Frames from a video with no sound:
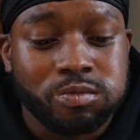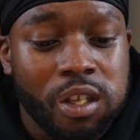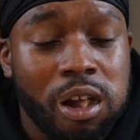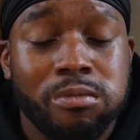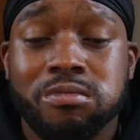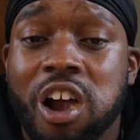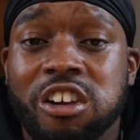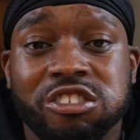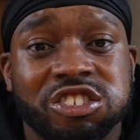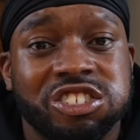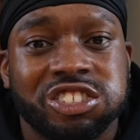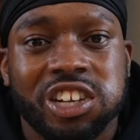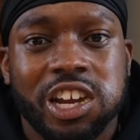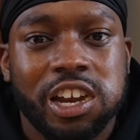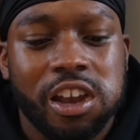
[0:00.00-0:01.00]
And I'm not
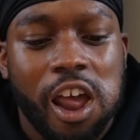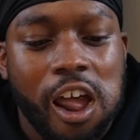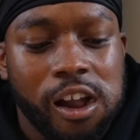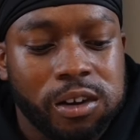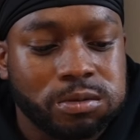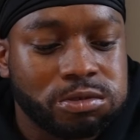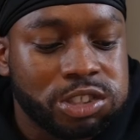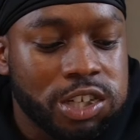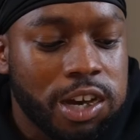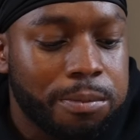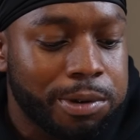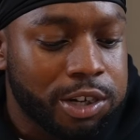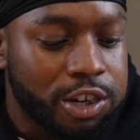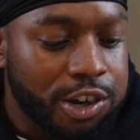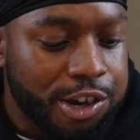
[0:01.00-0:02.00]
just saying that. I'm saying
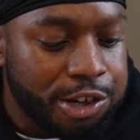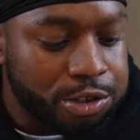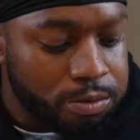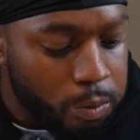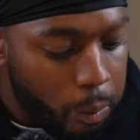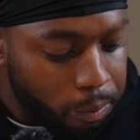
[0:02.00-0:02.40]
that because